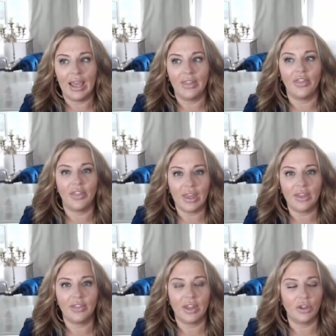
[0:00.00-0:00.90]
and
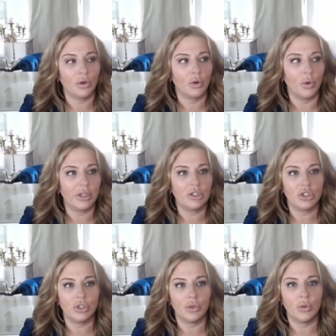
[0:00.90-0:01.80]
think that you're going
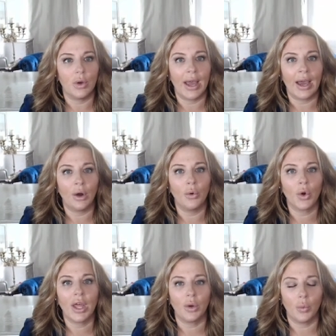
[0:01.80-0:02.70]
to
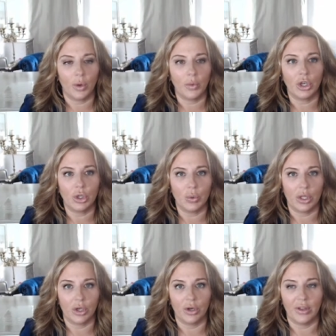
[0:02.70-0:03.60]
outrun what we do
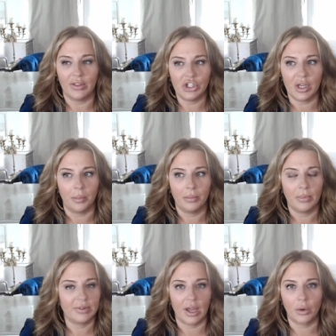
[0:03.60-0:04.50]
here in the gym.
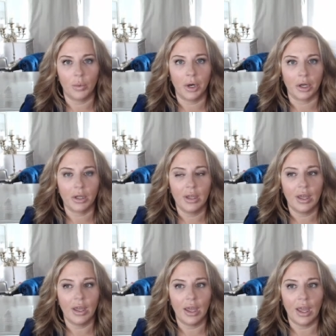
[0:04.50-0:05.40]
It's not going to mm-hmm. work.
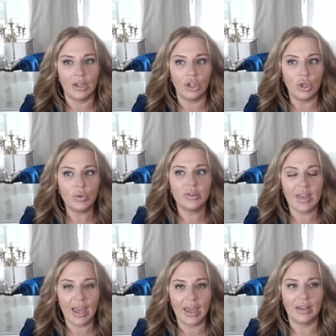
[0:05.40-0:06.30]
Mm-hmm. And you
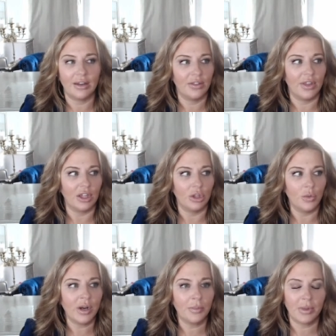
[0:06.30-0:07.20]
said that
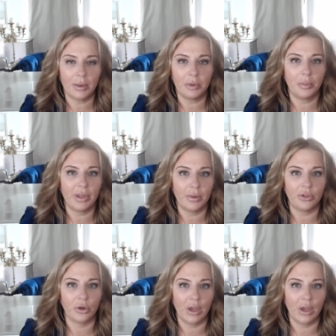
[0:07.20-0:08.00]
you want to be able to play with your